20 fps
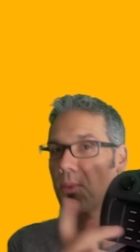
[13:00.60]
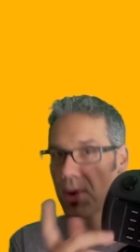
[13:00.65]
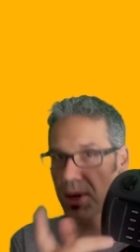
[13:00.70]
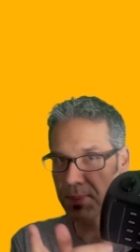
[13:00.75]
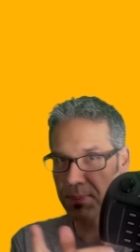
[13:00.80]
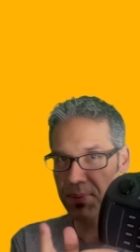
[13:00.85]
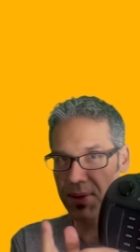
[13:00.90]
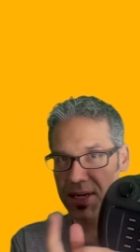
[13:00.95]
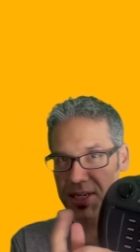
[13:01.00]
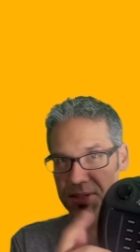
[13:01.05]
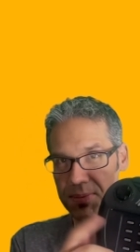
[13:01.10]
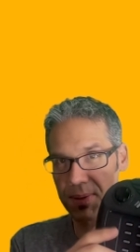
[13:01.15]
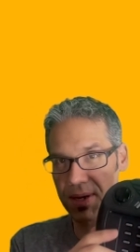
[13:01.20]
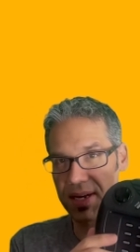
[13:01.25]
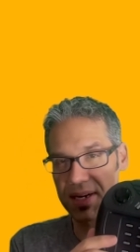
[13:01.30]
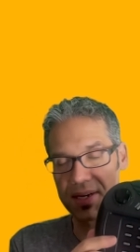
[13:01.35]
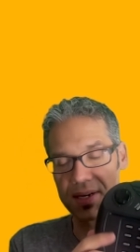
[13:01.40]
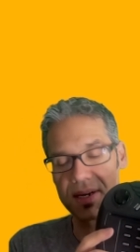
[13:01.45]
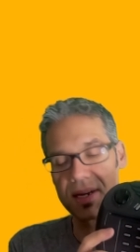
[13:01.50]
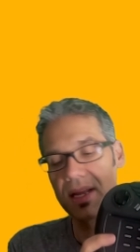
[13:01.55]
one punch
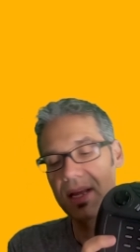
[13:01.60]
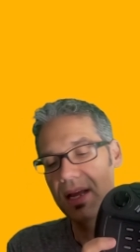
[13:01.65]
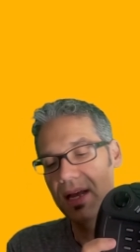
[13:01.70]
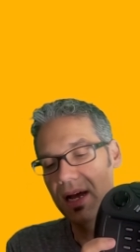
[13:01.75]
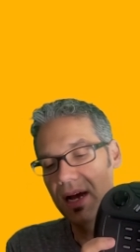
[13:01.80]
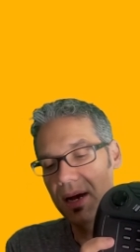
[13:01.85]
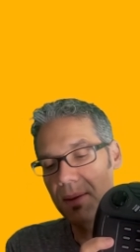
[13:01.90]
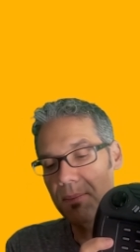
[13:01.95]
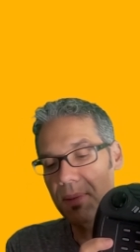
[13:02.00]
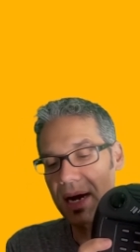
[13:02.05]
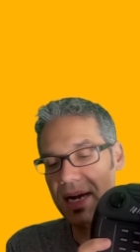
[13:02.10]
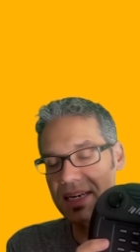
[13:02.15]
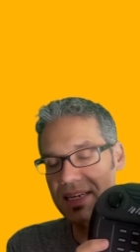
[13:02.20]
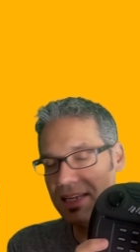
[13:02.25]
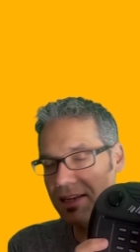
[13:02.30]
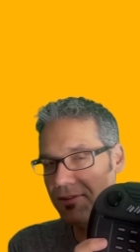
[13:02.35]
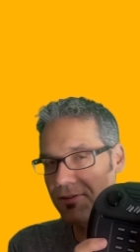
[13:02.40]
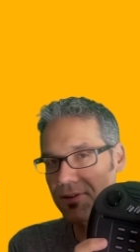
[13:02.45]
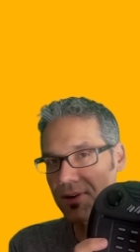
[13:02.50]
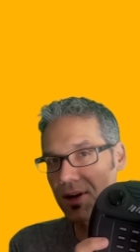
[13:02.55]
button. By
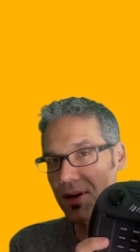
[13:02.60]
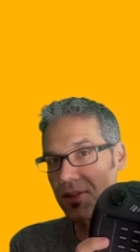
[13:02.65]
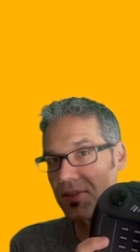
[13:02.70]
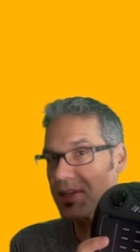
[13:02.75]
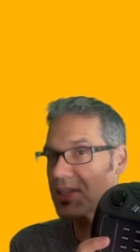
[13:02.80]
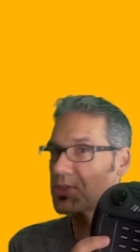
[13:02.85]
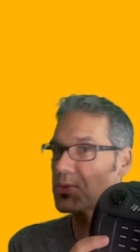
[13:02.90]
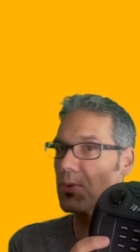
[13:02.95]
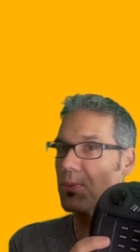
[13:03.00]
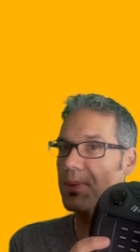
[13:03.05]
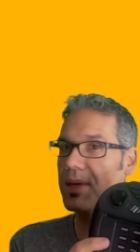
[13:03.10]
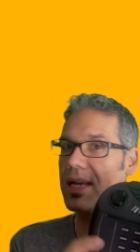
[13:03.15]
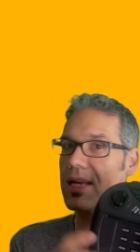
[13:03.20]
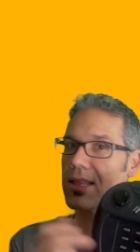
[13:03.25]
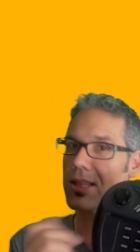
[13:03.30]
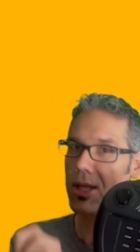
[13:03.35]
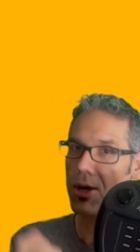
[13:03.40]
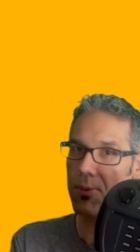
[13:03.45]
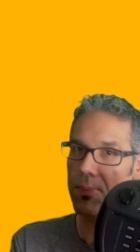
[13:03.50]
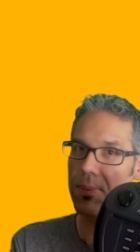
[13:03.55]
default, this will be a
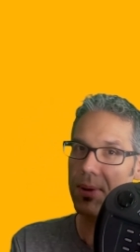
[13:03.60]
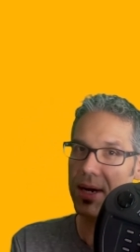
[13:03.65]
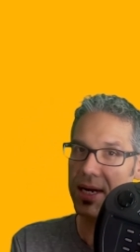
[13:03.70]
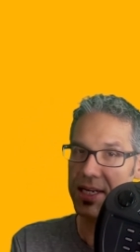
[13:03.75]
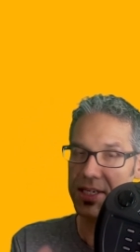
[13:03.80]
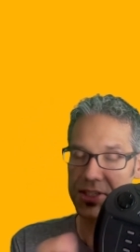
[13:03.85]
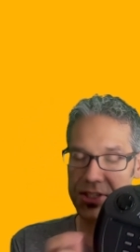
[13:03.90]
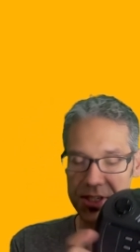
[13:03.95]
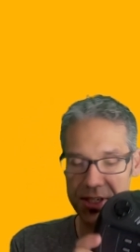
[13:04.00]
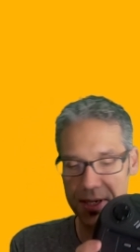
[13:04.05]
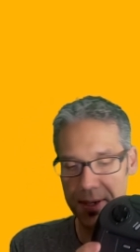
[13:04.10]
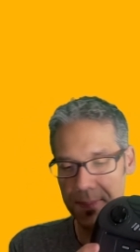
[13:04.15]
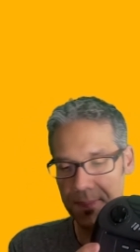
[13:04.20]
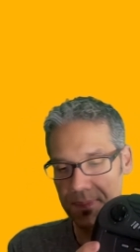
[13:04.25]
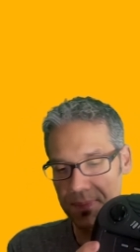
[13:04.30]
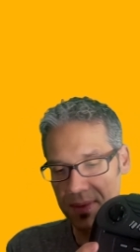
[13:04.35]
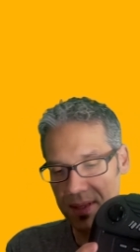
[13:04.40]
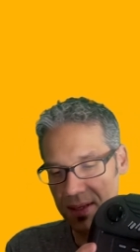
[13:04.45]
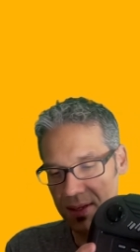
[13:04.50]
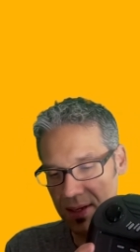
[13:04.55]
low punch,
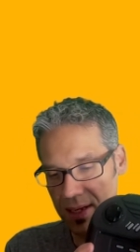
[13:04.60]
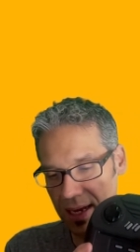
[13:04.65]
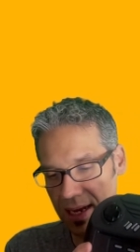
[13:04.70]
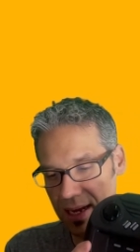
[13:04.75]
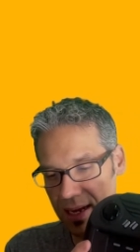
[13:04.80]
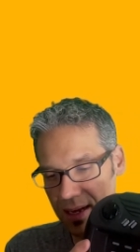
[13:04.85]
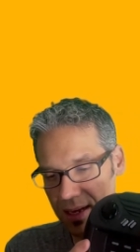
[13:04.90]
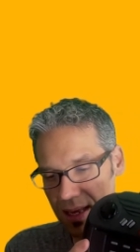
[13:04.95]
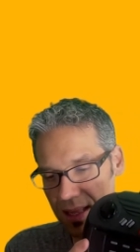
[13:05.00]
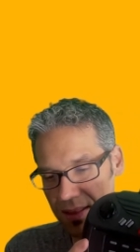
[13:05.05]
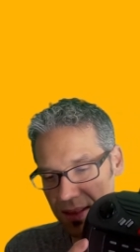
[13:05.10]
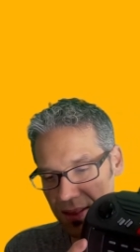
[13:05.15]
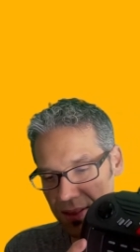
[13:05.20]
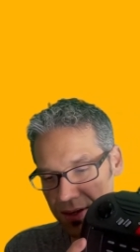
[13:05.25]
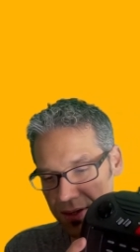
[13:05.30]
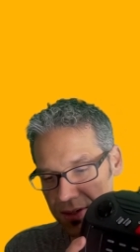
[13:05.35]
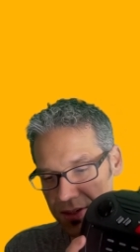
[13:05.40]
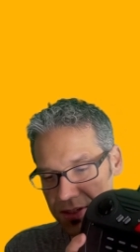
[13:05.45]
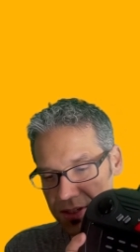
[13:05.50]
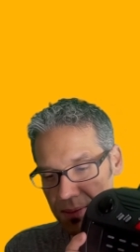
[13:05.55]
okay? Then
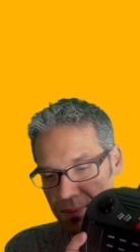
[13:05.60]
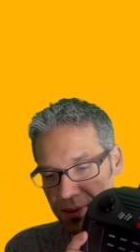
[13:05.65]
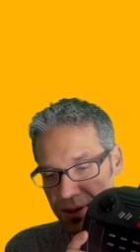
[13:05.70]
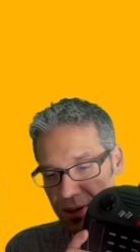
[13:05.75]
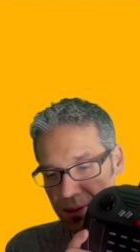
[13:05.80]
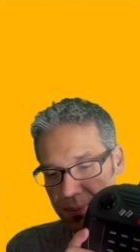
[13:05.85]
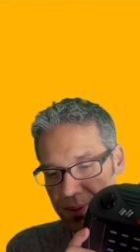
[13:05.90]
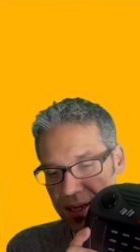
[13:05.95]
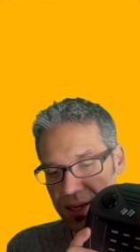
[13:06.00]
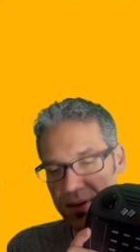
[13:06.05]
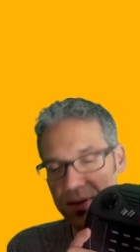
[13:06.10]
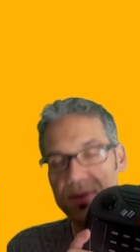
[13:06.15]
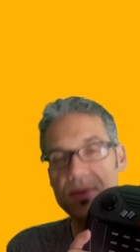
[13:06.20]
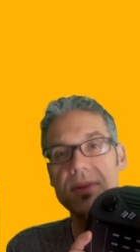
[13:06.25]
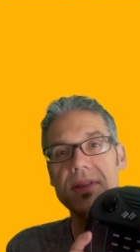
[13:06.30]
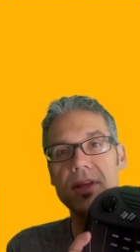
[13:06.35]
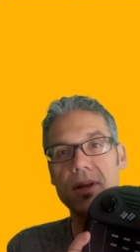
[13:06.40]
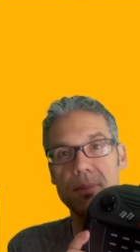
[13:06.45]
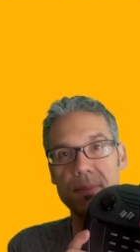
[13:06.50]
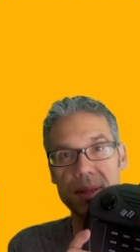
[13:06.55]
there's the middle button
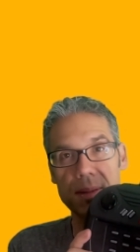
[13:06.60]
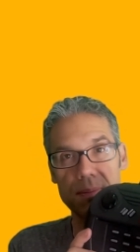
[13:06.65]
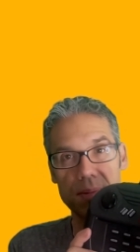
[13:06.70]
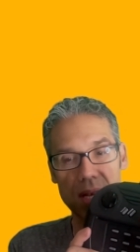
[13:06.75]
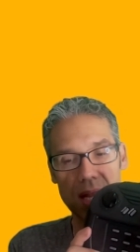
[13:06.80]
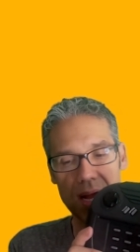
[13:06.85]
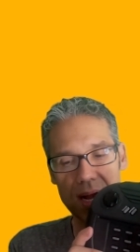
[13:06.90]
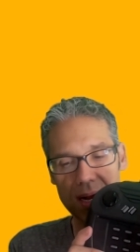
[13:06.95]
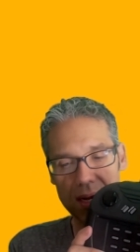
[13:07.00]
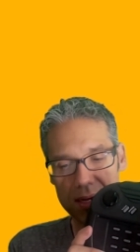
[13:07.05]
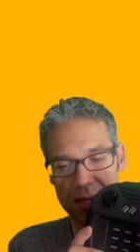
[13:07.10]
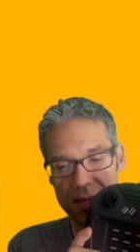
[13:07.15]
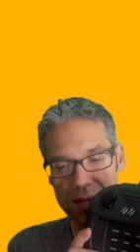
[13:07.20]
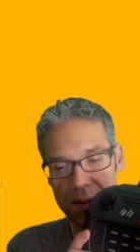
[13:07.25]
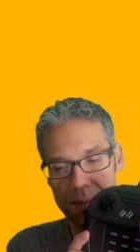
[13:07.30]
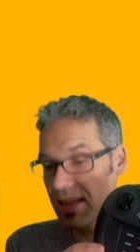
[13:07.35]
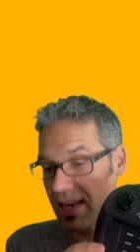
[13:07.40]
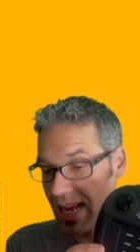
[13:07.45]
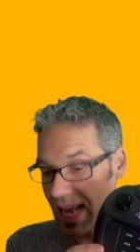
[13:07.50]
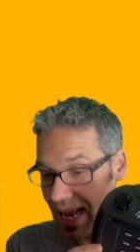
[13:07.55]
that'll be block,
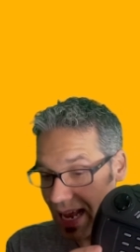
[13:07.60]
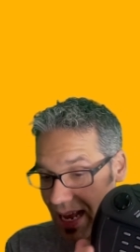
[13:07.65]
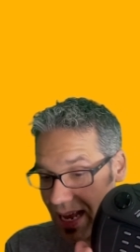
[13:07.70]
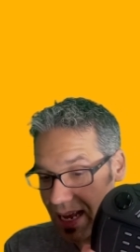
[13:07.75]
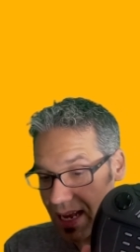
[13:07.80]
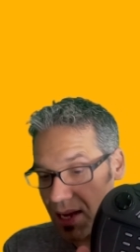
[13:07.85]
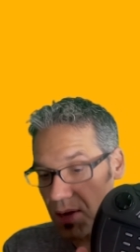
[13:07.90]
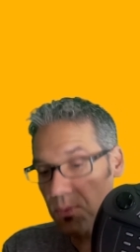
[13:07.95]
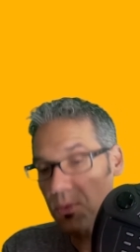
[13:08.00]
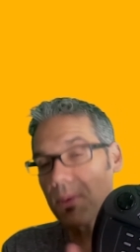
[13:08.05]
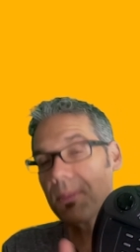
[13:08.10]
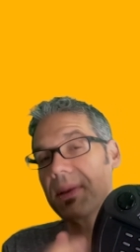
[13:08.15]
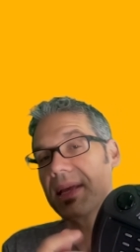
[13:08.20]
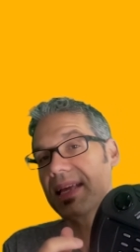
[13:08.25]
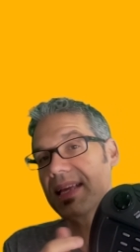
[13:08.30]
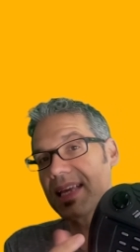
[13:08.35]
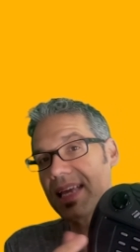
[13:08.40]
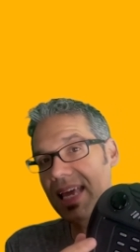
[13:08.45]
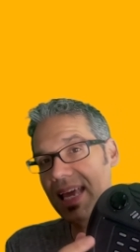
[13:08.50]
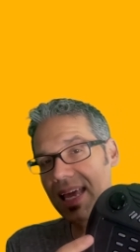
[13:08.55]
and then A will
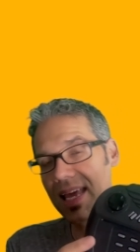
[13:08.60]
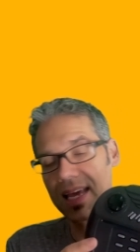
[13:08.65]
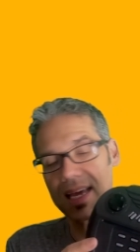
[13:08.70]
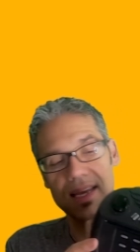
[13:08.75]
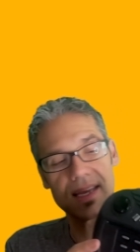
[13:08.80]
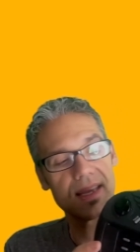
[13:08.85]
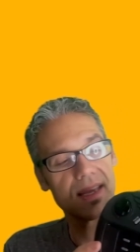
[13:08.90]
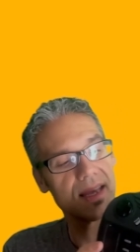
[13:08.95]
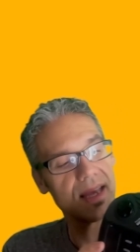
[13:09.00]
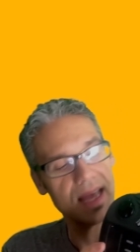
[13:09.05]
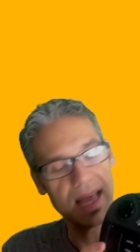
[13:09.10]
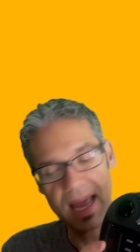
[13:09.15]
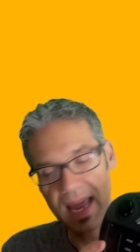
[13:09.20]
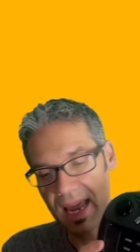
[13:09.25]
be kick.